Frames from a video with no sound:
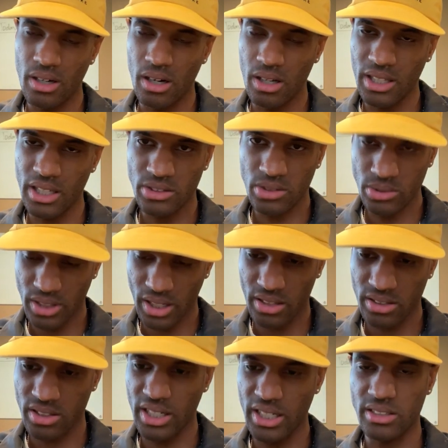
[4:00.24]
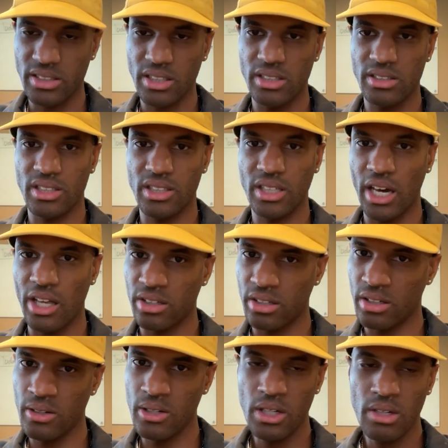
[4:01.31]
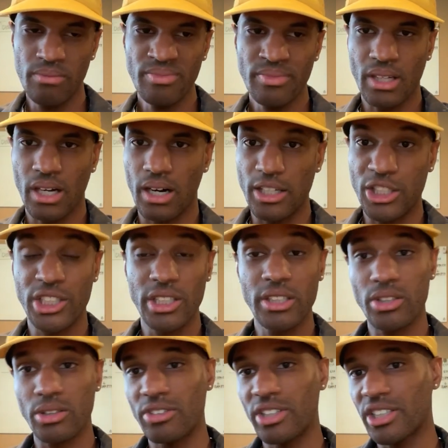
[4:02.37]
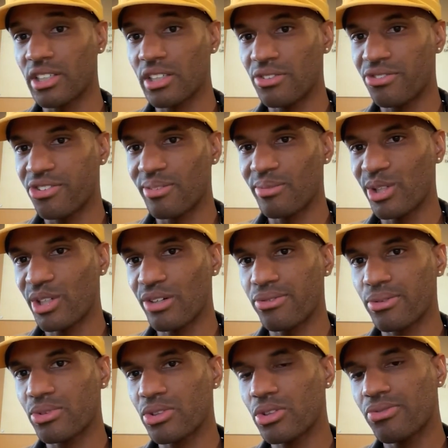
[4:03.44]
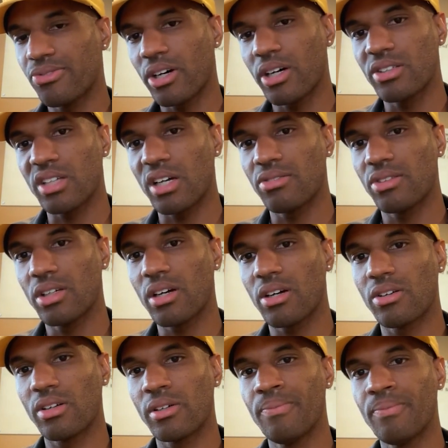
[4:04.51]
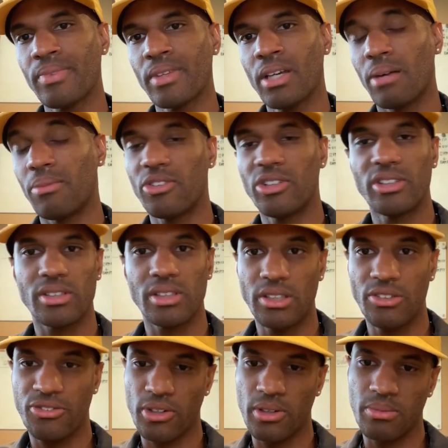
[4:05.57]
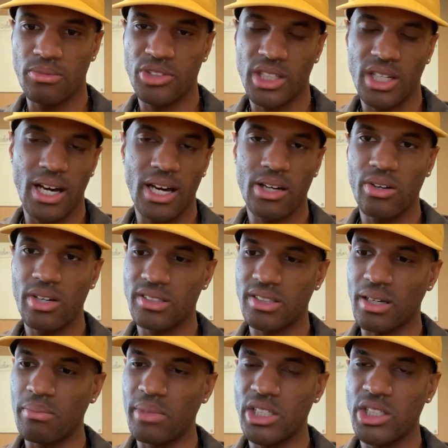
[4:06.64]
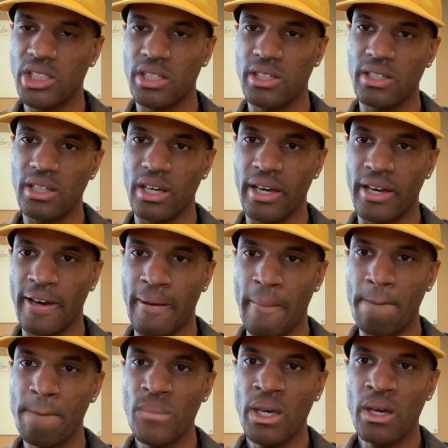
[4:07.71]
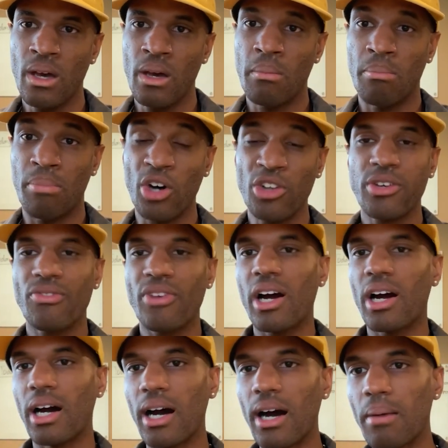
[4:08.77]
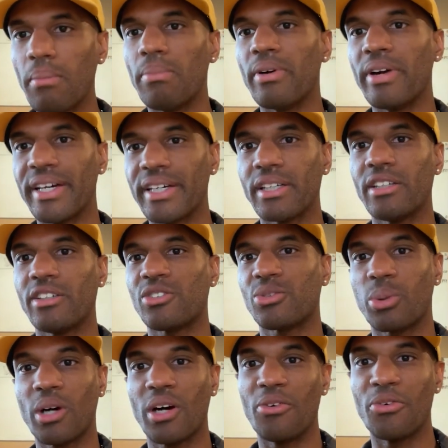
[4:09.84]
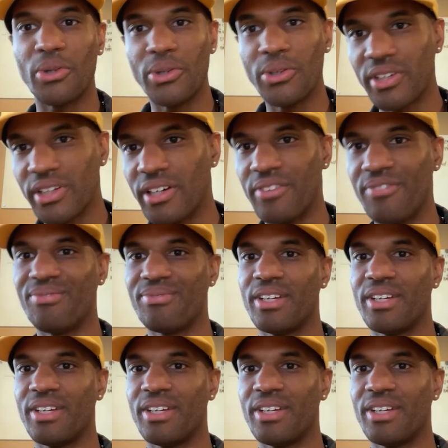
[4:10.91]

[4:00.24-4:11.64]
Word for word: uh, late 2018 together. Uh, she's originally from here, from Sioux Falls, South Dakota. I'm originally from Chicago, as I mentioned, and both of our upbringings were rooted